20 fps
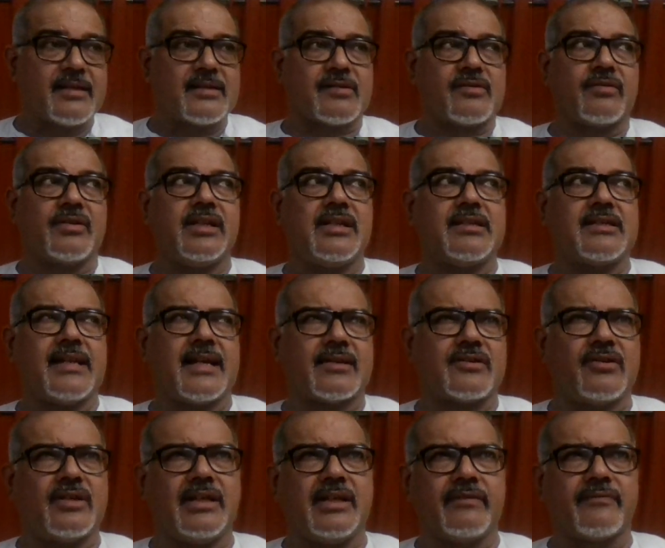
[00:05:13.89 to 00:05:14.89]
So he's
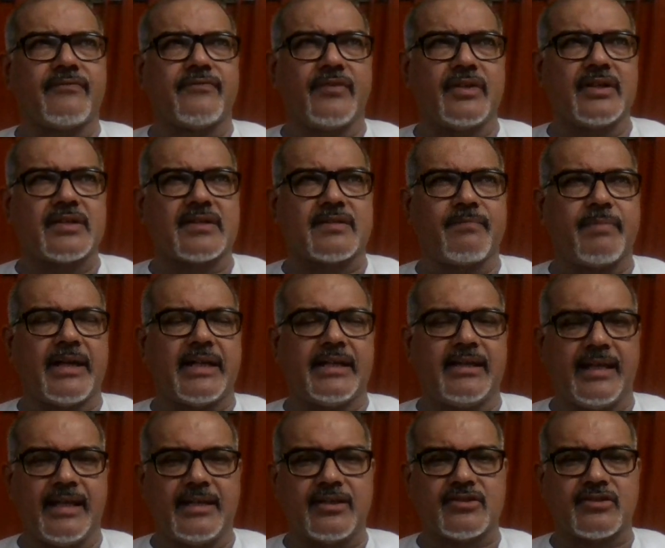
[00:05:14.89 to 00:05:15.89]
actually influenced by
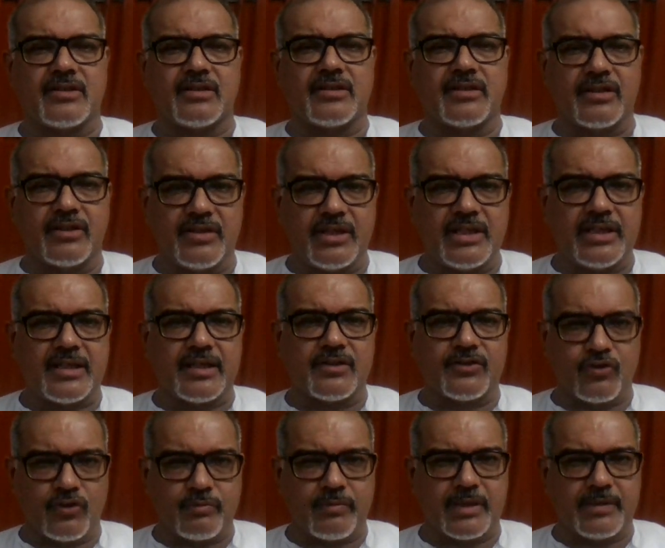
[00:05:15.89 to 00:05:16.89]
ancient Greek and
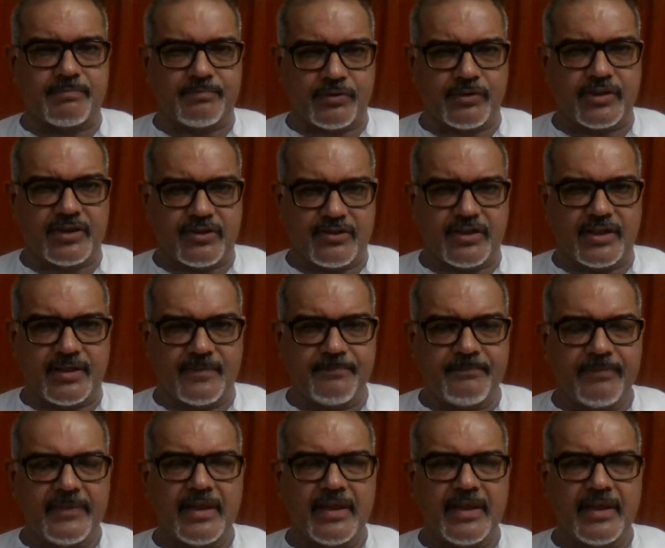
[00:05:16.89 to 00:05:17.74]
Roman poetry.